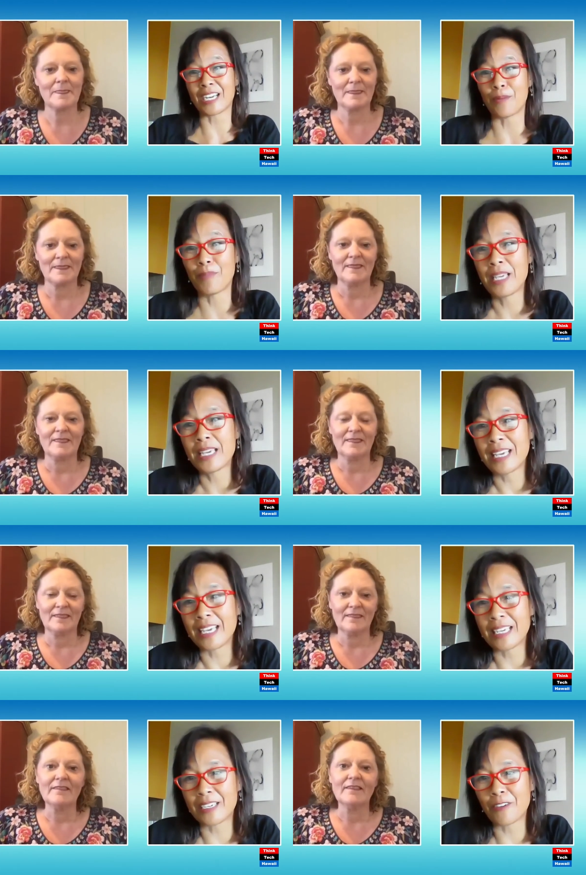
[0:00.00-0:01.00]
Speaker 1: income
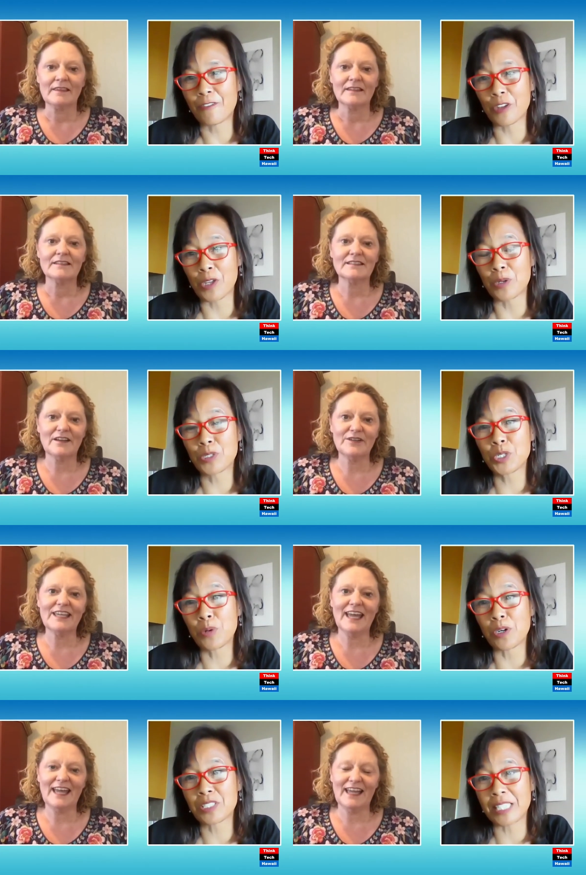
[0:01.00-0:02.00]
for those
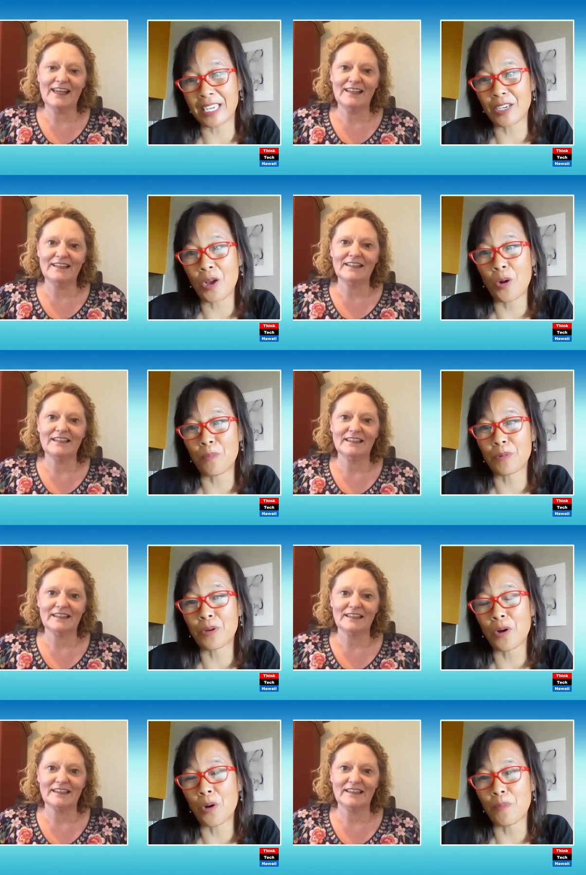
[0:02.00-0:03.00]
who are second
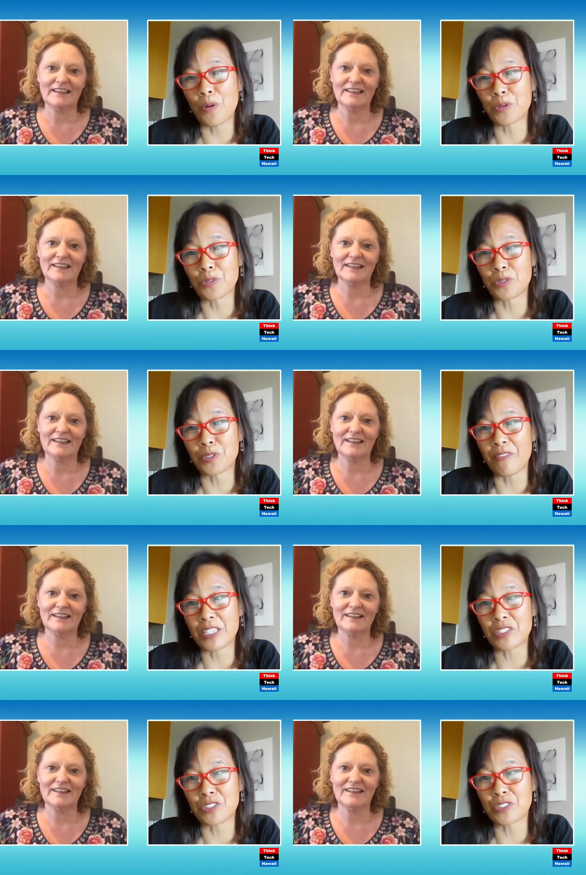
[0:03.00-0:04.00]
home homeowners or
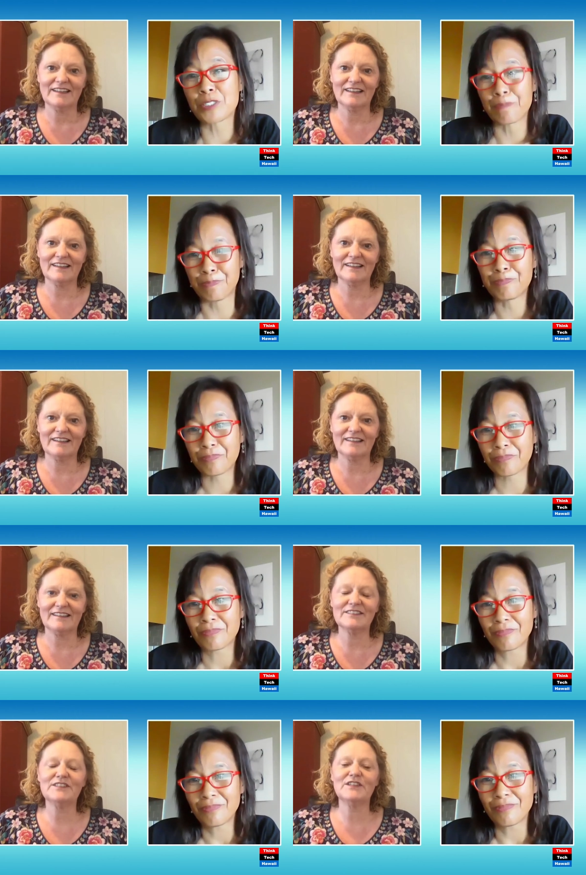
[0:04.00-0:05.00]
investors.
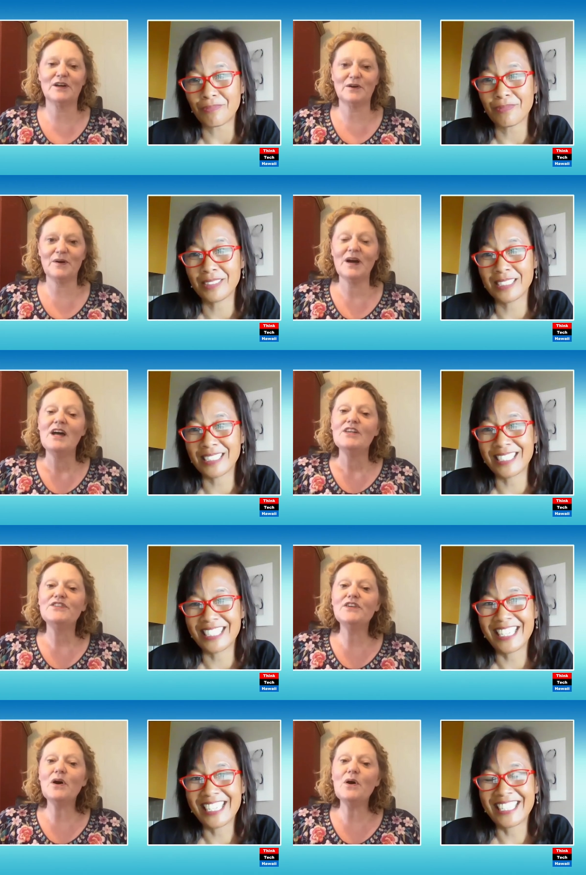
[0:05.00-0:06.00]
So,
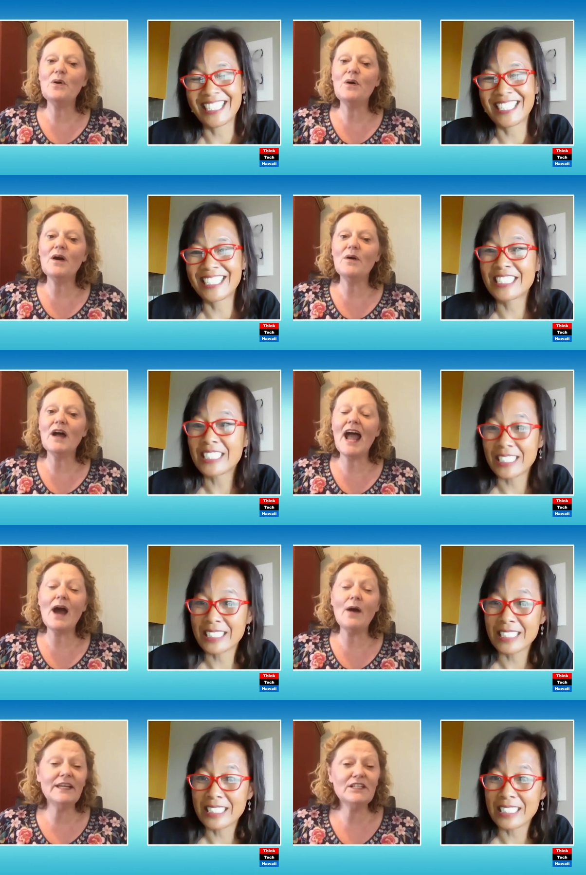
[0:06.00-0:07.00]
Speaker 2: so
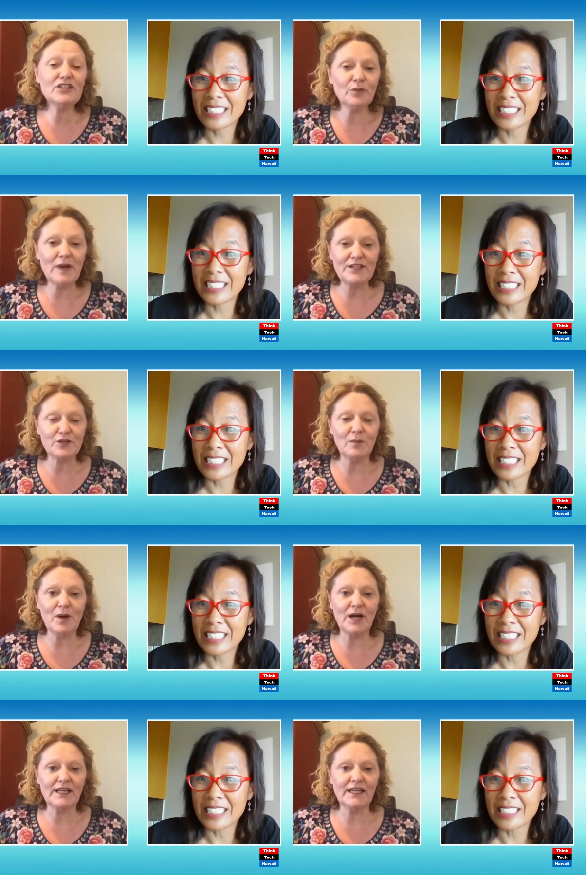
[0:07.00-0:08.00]
how is your rental
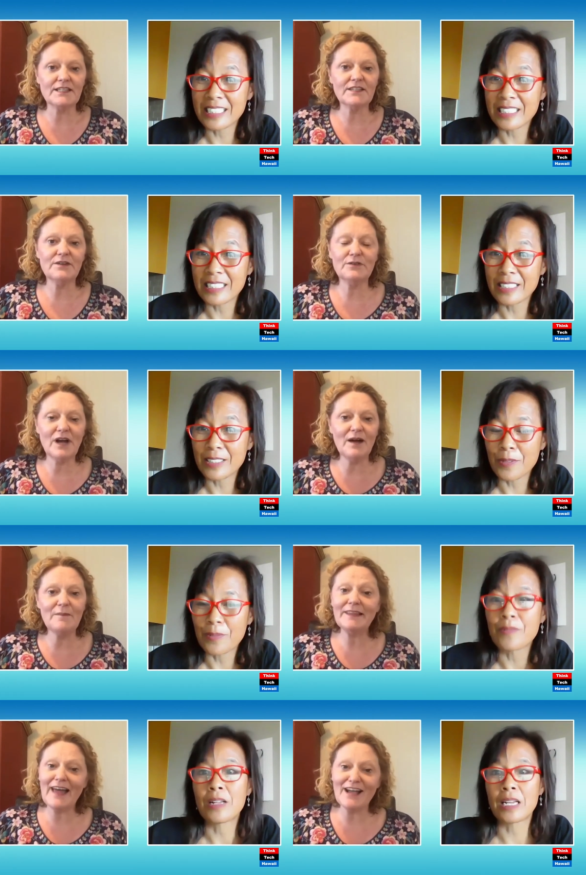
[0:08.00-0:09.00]
market? So uh,
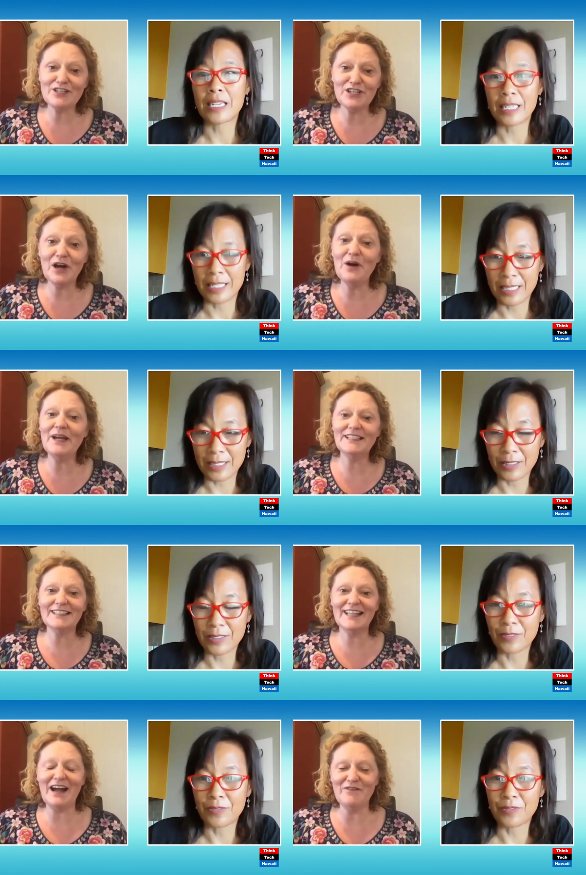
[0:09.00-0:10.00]
my last show, I
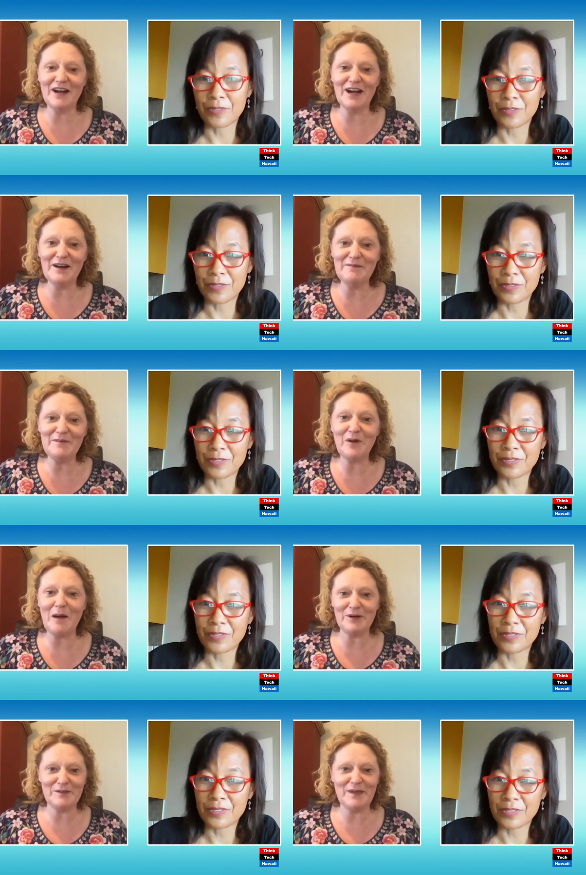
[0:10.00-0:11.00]
did have um, a
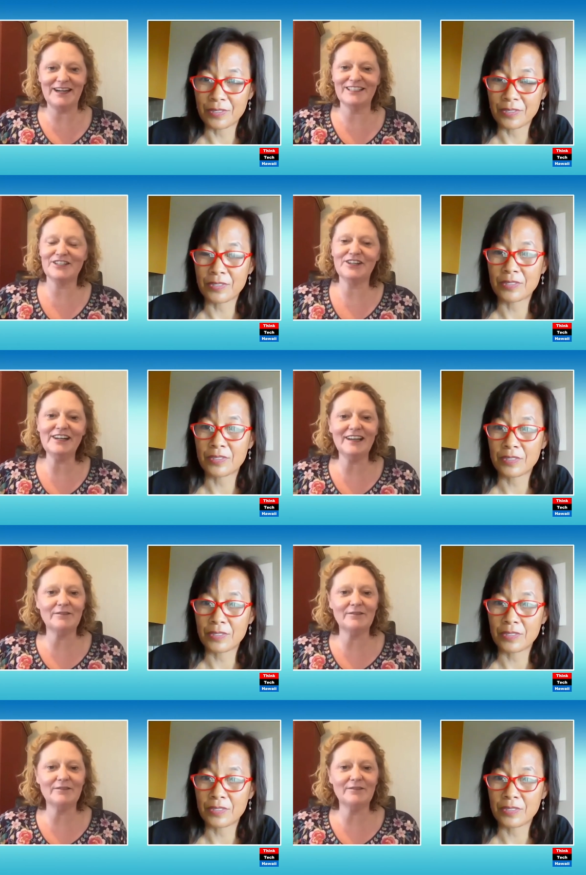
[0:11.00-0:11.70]
property manager.